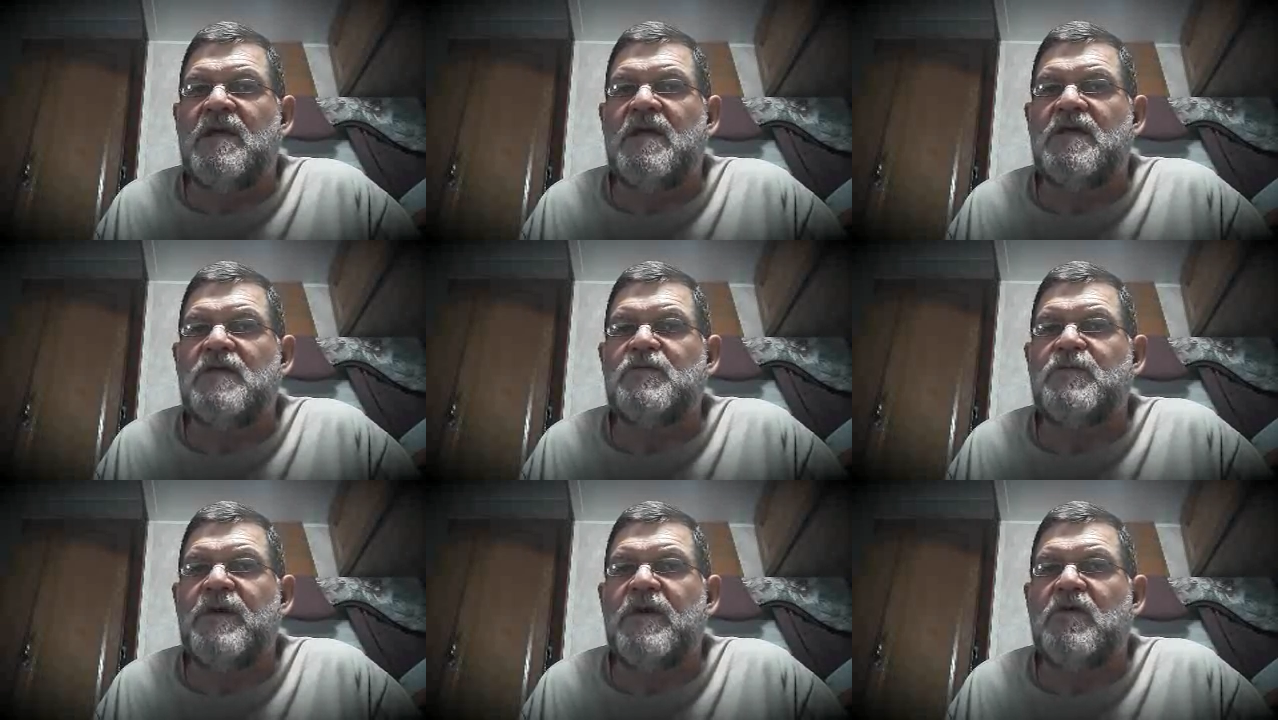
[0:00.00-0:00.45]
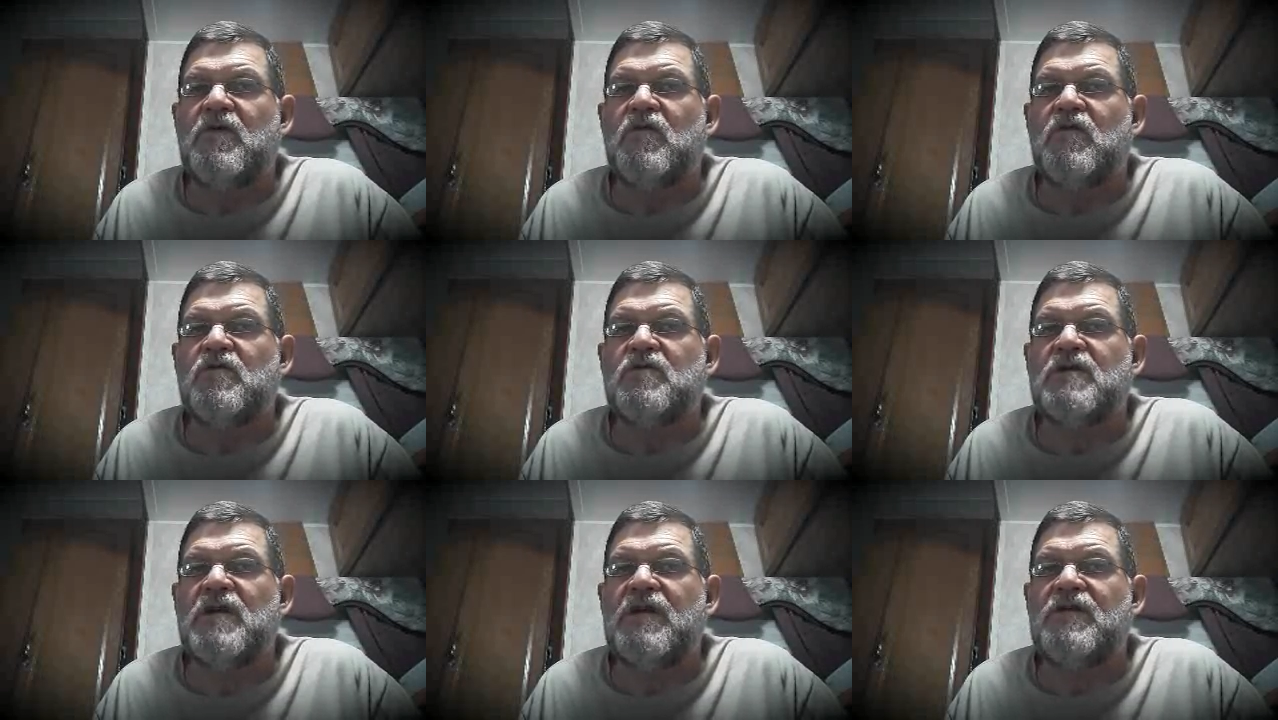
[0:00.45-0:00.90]
is
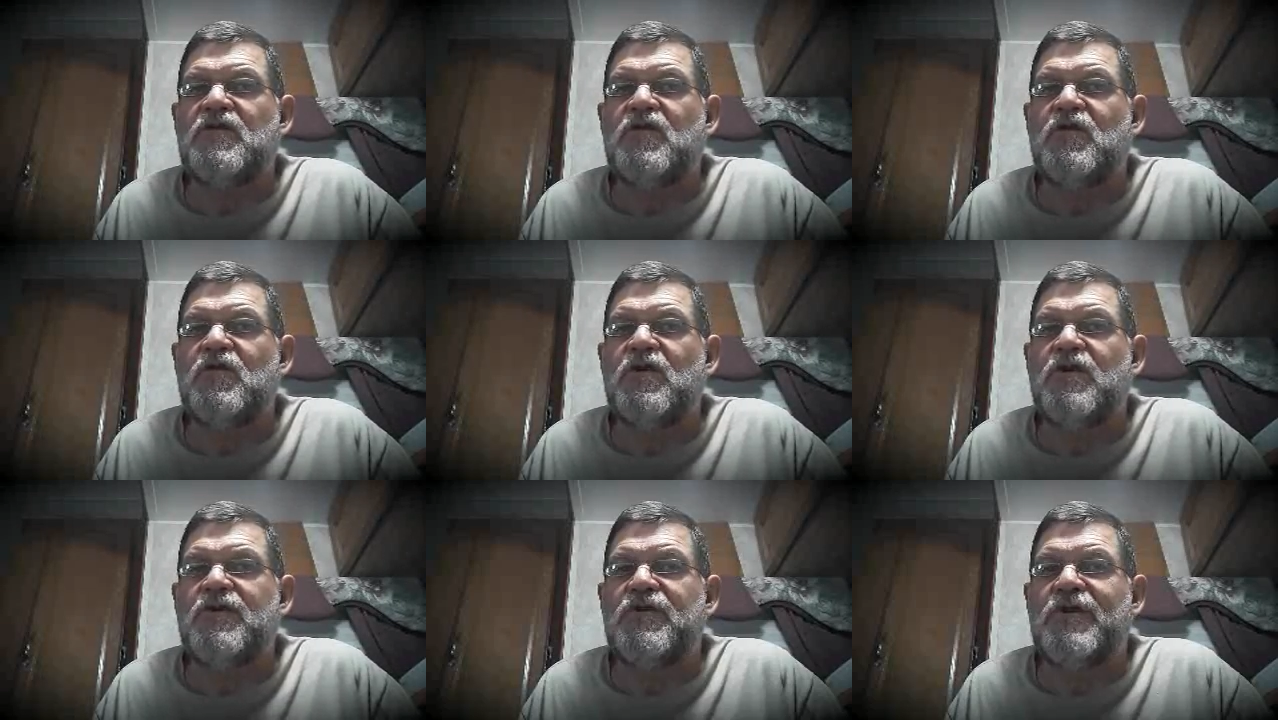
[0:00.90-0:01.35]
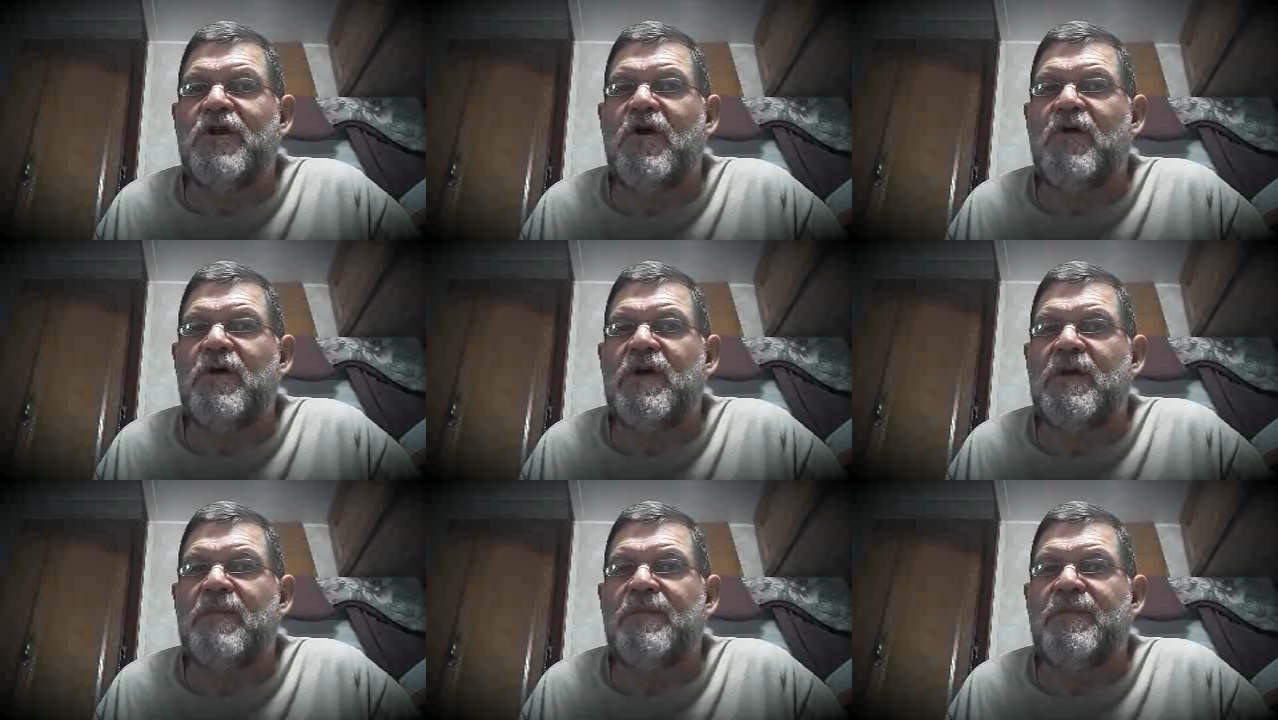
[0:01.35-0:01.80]
because they do not
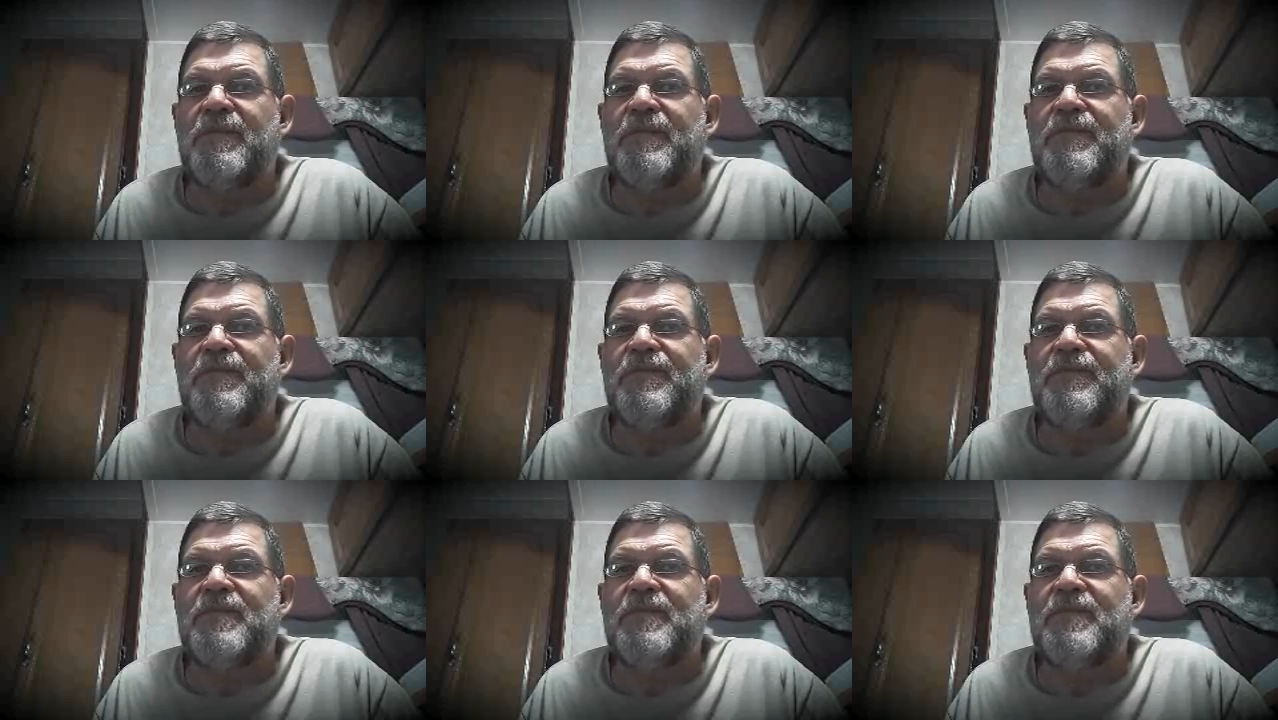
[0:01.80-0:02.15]
know him,